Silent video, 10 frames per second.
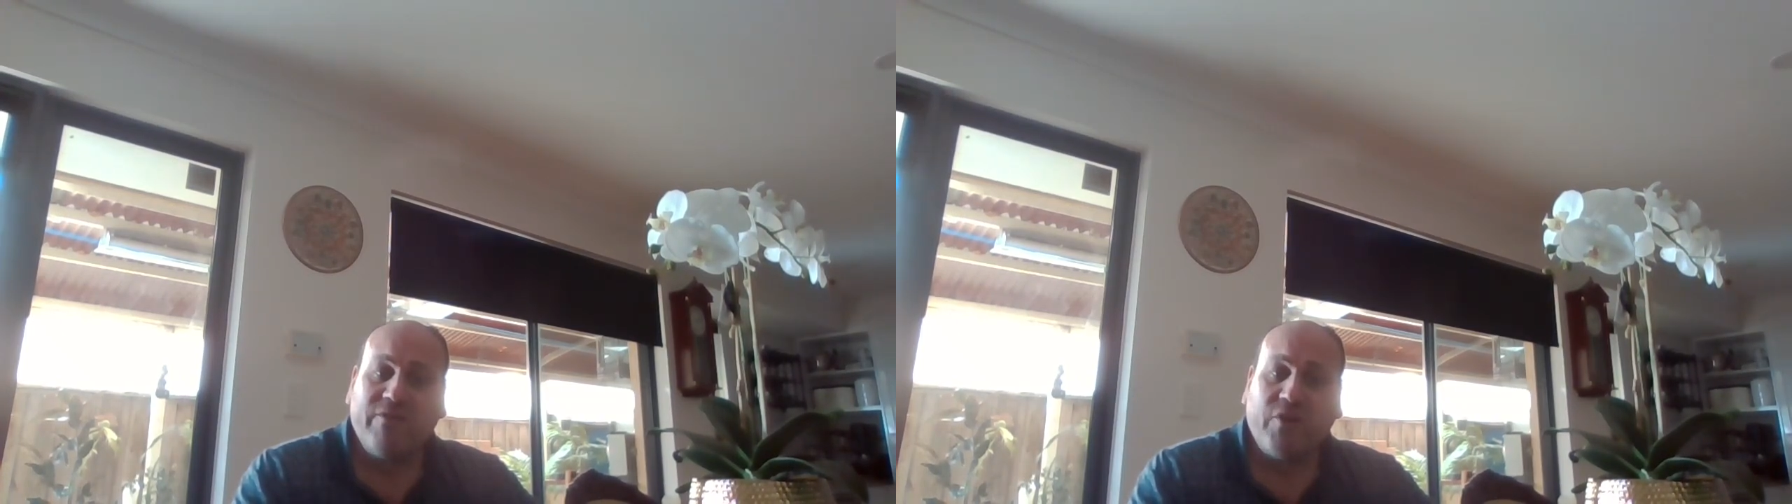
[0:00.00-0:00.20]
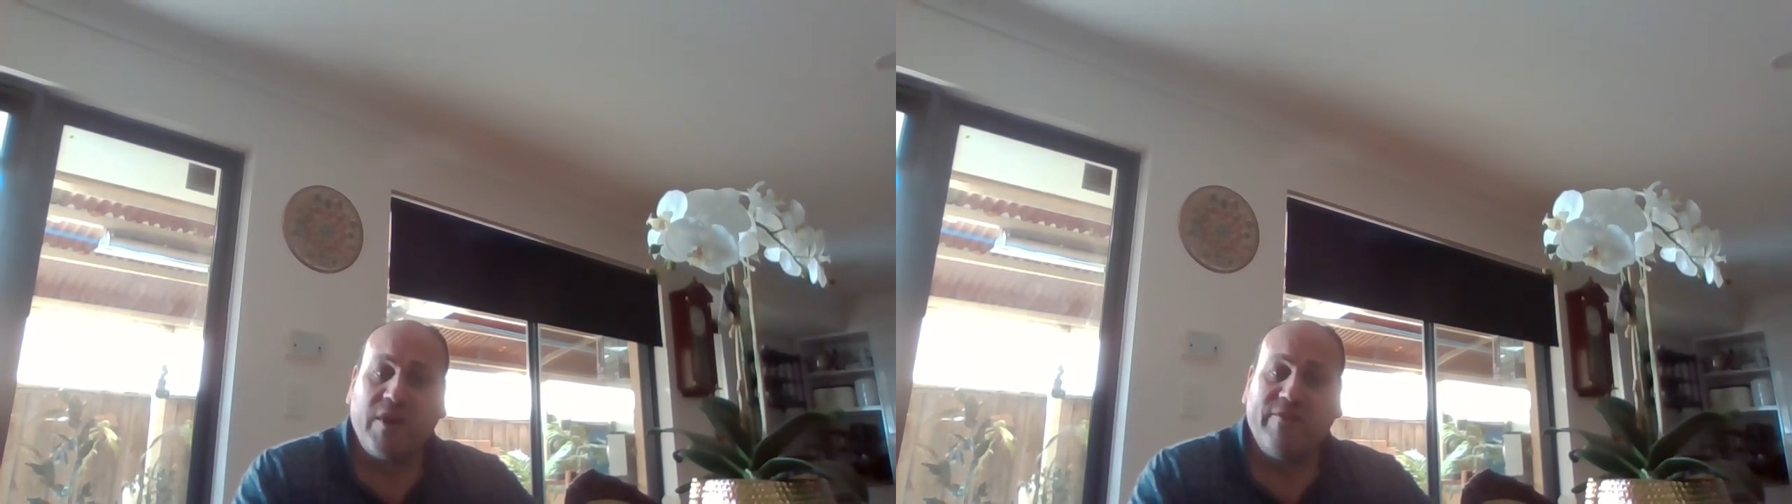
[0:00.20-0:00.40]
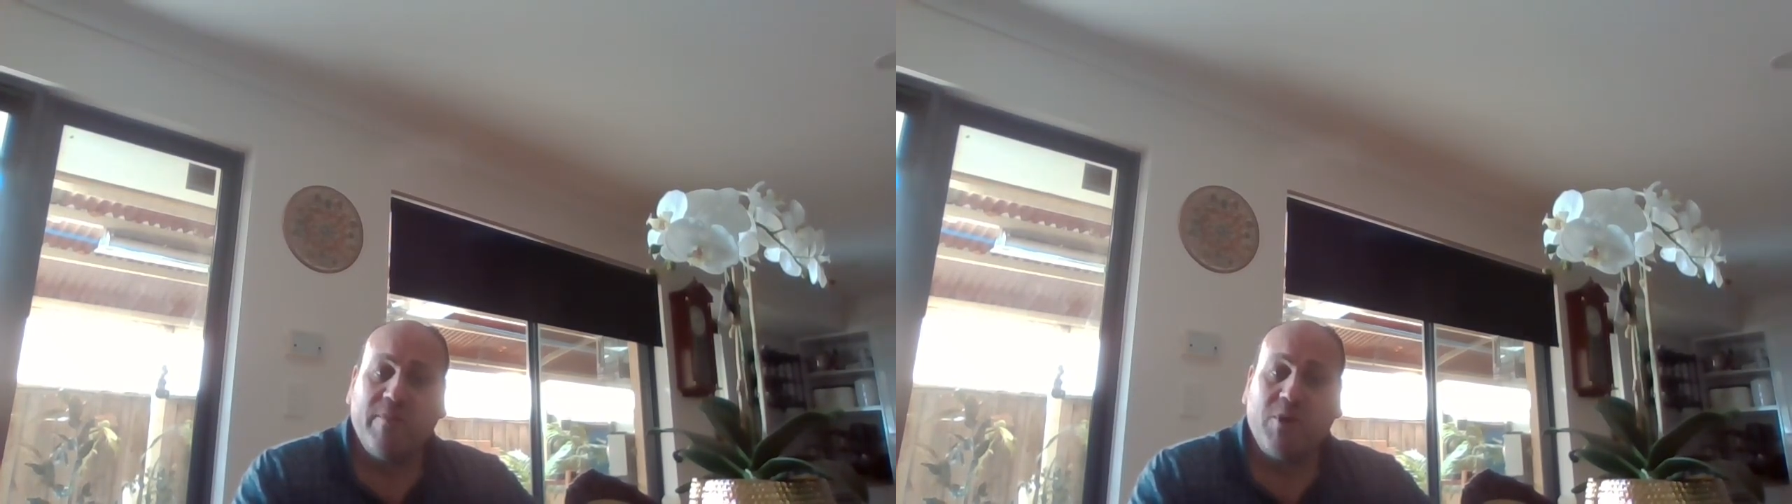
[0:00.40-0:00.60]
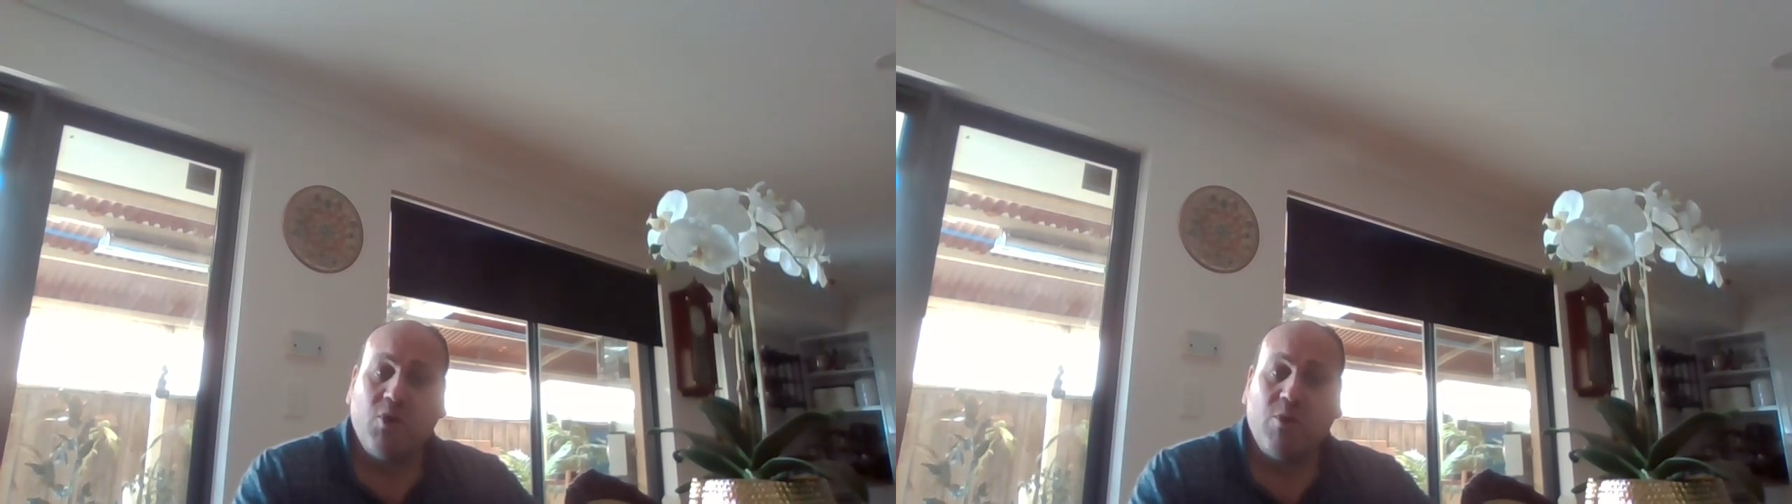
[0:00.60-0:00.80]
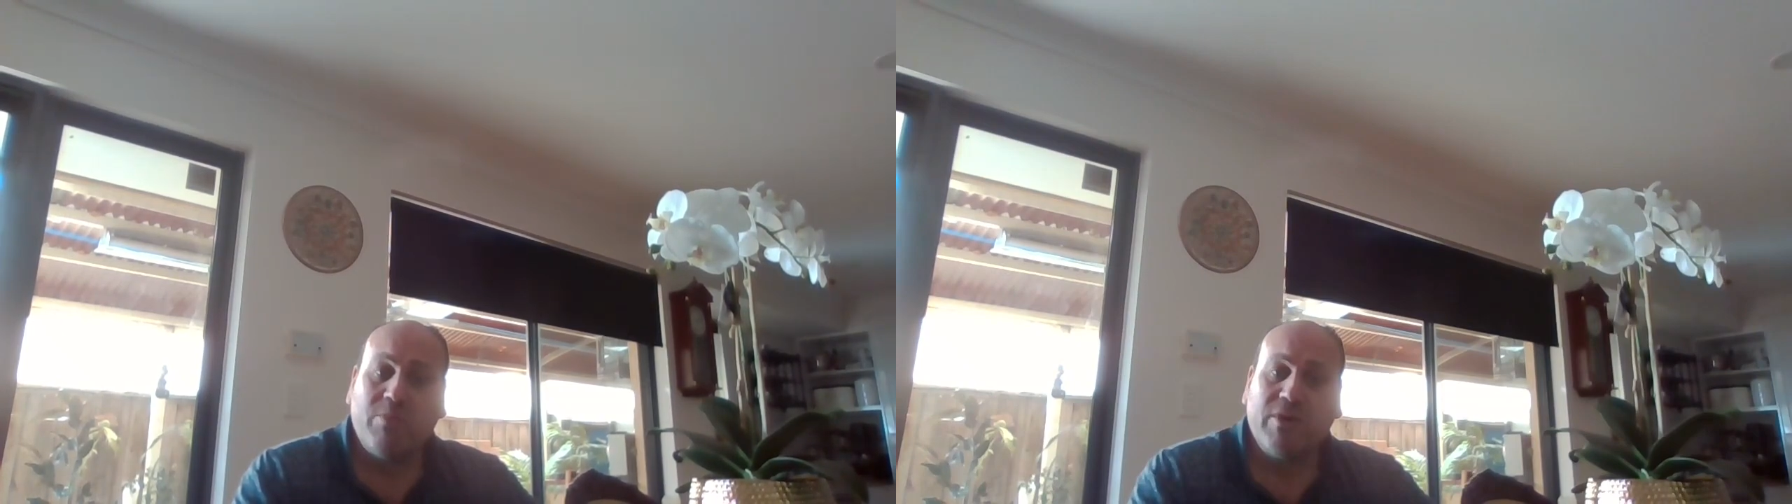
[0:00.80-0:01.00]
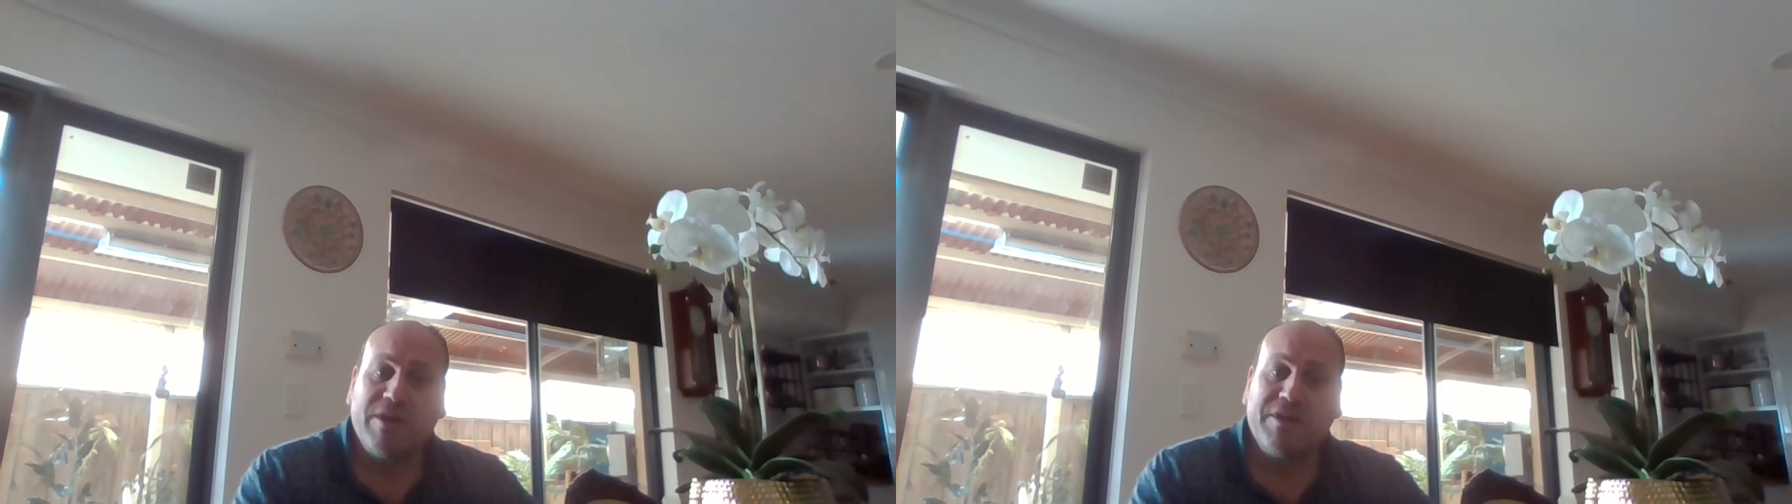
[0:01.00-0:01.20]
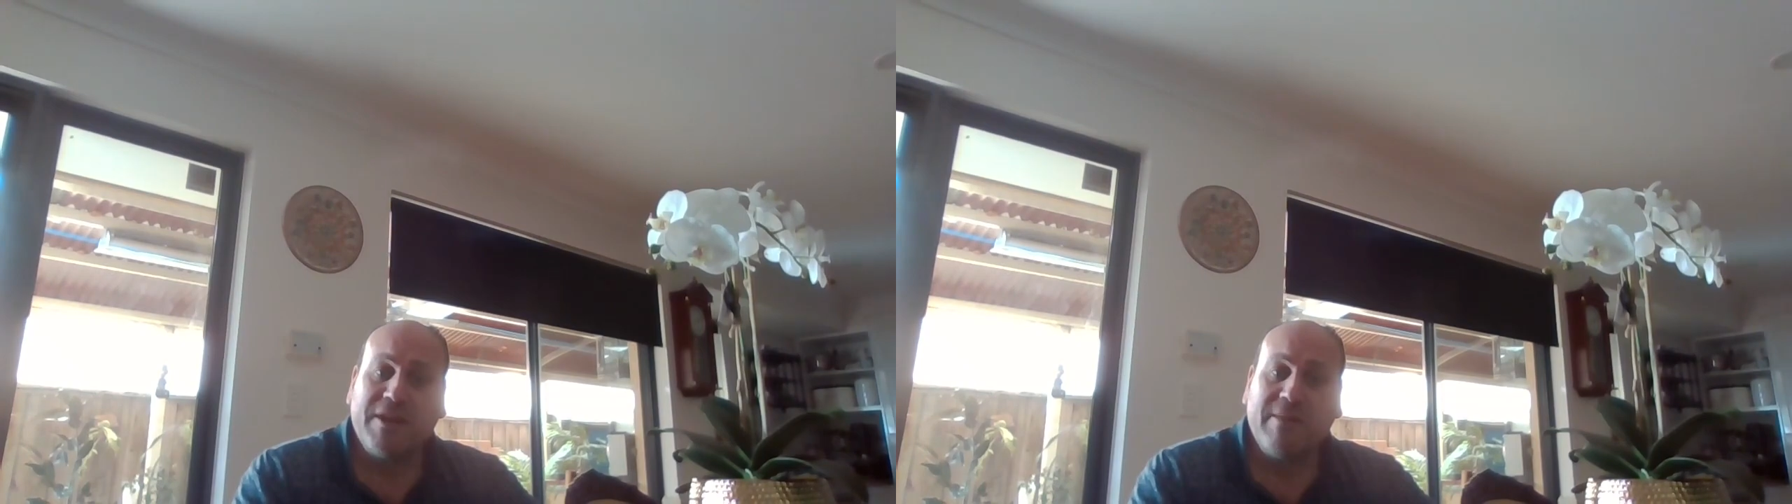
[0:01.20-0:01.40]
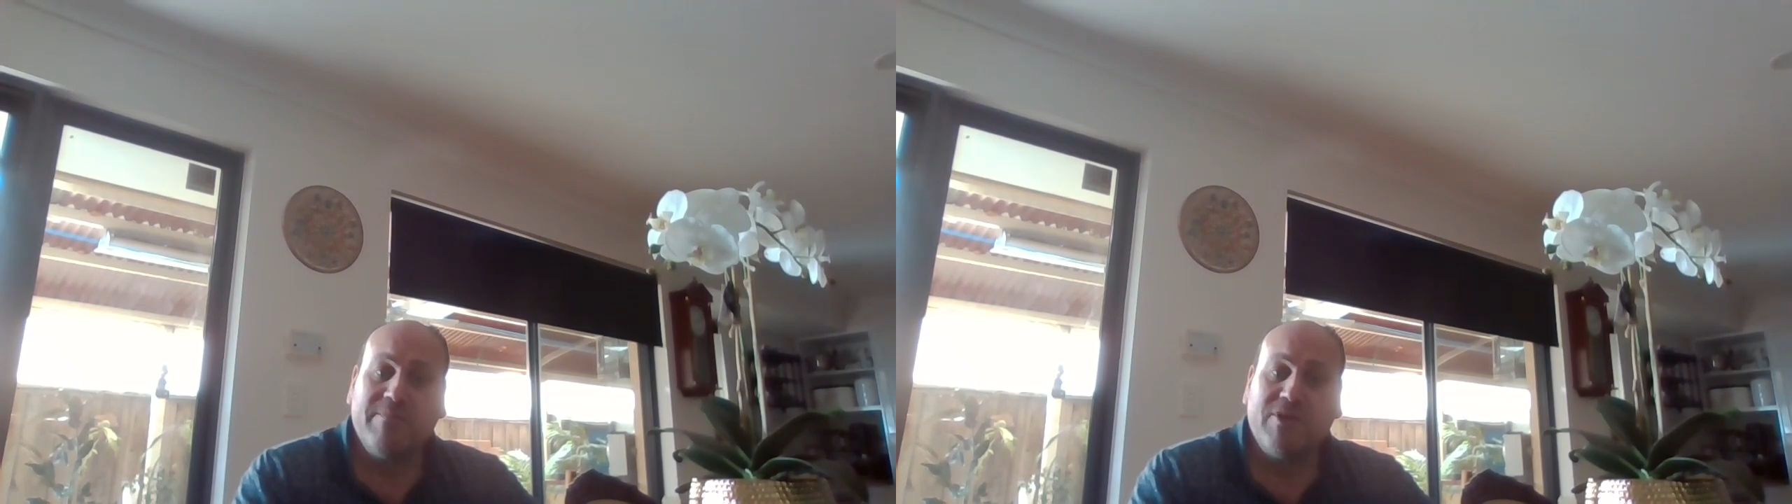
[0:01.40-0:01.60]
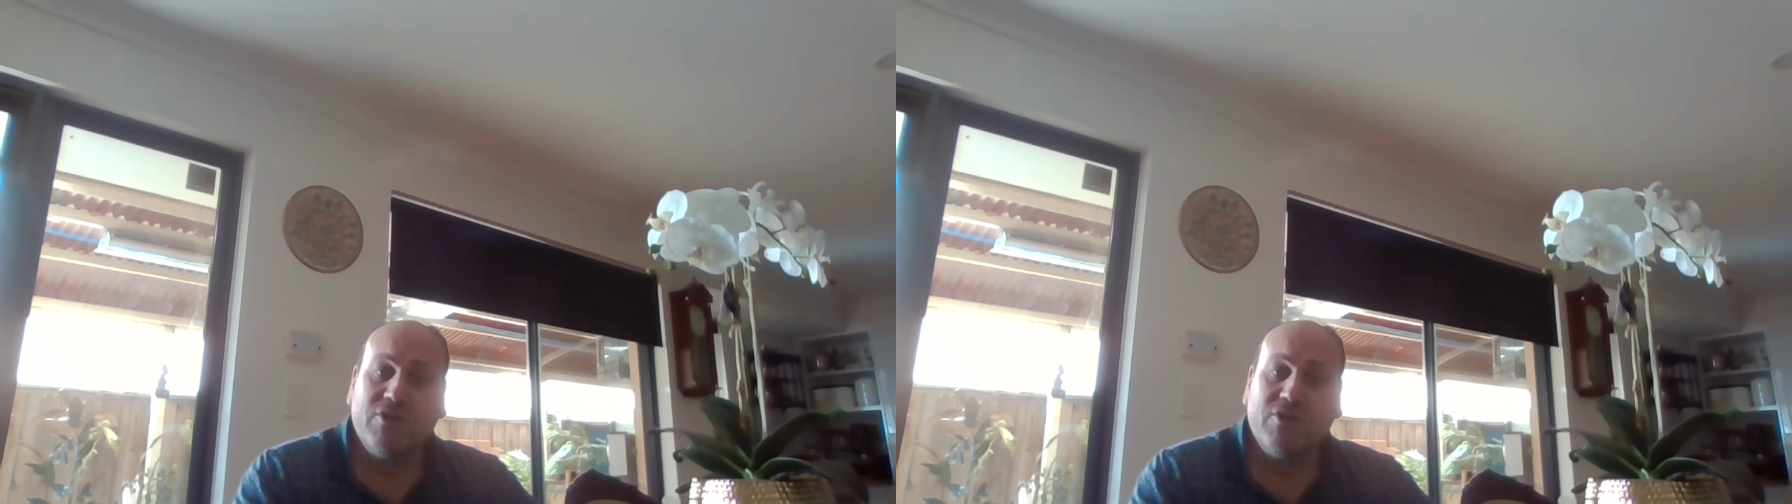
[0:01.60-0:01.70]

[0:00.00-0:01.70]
Free From Corporate seemed